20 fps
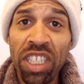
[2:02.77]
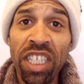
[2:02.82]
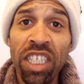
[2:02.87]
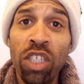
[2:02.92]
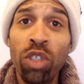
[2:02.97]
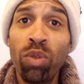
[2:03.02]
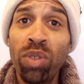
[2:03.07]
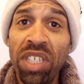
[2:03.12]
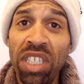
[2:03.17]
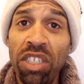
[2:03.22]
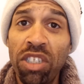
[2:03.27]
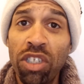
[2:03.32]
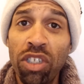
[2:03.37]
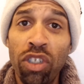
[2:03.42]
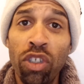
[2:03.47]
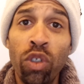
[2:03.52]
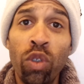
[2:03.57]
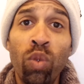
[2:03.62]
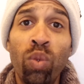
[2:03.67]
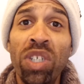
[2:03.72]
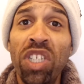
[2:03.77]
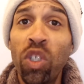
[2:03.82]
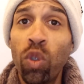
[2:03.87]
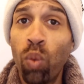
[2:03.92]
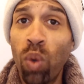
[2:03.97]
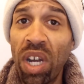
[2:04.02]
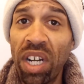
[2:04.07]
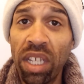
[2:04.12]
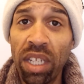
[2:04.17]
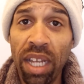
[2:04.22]
thing you need to do when you
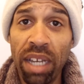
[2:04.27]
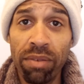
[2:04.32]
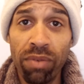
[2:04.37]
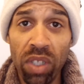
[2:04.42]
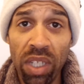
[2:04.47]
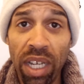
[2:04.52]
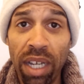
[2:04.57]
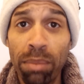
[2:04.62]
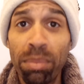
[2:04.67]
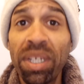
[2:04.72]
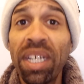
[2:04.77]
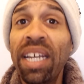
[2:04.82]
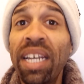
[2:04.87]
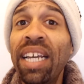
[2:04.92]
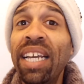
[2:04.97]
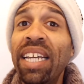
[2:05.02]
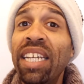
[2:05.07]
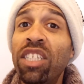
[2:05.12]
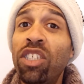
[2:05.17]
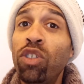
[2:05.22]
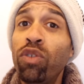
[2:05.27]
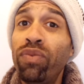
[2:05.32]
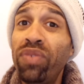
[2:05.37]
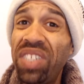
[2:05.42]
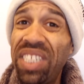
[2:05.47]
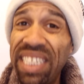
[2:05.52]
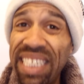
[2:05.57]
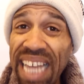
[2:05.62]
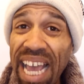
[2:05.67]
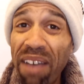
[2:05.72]
want to level up is you
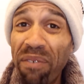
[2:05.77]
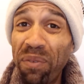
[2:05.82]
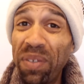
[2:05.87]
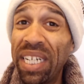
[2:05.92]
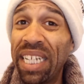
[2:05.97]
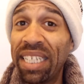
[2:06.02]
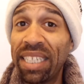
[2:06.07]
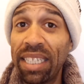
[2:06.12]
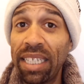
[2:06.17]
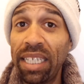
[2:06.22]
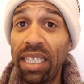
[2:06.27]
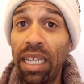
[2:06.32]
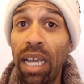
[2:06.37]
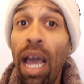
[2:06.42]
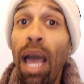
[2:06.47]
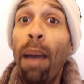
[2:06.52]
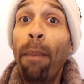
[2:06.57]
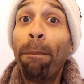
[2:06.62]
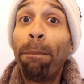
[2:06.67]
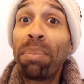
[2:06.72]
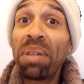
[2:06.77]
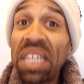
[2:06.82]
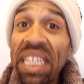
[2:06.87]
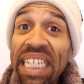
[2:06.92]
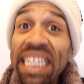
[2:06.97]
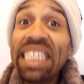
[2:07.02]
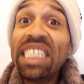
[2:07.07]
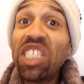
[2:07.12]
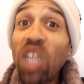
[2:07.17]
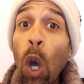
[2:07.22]
definitely,
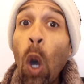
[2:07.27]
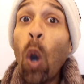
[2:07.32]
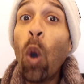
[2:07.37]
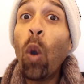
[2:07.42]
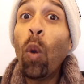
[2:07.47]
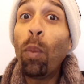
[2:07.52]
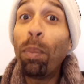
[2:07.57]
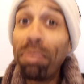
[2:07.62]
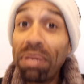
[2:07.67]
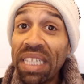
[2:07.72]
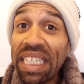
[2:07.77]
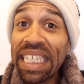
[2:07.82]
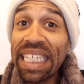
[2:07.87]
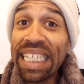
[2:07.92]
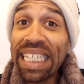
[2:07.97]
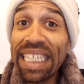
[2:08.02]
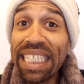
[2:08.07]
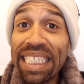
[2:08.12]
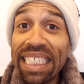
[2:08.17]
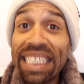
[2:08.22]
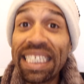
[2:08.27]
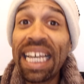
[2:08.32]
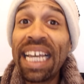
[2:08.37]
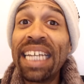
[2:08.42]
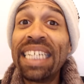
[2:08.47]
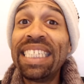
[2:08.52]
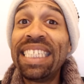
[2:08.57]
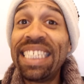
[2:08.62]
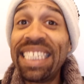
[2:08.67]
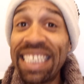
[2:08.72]
please, oh please,
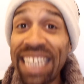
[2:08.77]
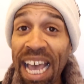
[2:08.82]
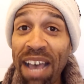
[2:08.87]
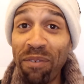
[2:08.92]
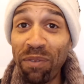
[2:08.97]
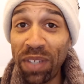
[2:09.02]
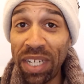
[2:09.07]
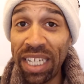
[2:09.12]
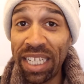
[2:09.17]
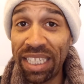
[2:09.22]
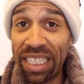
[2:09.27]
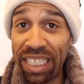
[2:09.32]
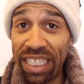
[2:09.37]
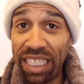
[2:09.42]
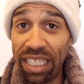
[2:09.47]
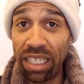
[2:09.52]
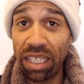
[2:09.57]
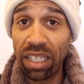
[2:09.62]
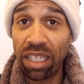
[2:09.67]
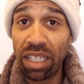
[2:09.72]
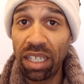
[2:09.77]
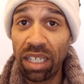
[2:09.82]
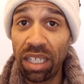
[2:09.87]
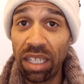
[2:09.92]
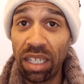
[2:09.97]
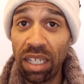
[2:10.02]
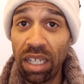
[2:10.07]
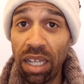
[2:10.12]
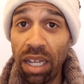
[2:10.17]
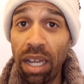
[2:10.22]
definitely
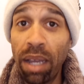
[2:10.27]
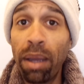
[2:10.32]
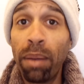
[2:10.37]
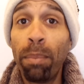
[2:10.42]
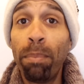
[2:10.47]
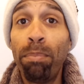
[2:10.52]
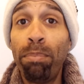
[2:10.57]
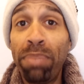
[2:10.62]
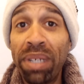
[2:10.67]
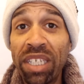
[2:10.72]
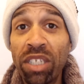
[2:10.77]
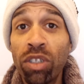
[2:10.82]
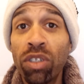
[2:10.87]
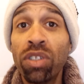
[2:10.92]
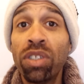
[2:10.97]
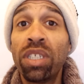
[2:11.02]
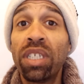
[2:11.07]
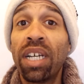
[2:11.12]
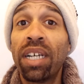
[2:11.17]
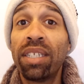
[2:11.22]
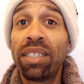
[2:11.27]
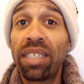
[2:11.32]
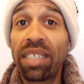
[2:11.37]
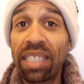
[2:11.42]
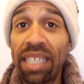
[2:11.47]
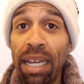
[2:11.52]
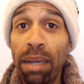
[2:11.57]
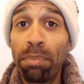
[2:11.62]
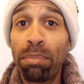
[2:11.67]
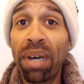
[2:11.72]
build a
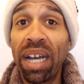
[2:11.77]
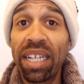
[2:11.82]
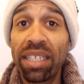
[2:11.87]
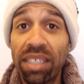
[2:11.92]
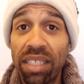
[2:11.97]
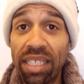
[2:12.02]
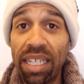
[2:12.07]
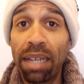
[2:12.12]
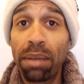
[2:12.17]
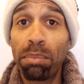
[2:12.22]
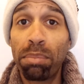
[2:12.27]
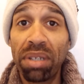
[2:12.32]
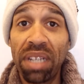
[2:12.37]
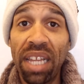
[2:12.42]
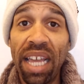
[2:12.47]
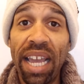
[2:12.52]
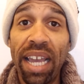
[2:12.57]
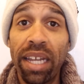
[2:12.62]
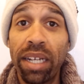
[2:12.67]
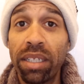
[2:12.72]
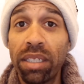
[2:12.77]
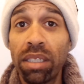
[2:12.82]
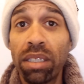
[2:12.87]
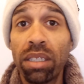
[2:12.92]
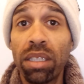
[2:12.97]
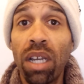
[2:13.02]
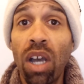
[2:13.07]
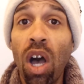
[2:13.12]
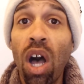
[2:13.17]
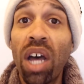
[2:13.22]
step-by-step plan
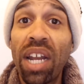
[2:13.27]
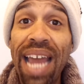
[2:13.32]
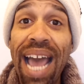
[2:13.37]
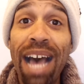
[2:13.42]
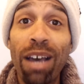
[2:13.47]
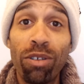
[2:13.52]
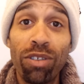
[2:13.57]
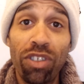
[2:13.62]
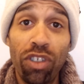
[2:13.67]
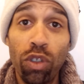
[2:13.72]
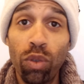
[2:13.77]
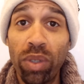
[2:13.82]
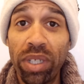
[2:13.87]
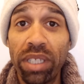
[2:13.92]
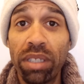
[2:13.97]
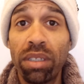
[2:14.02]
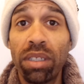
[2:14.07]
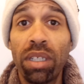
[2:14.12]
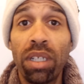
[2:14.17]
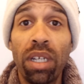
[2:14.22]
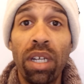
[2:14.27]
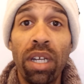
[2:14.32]
on how to do it.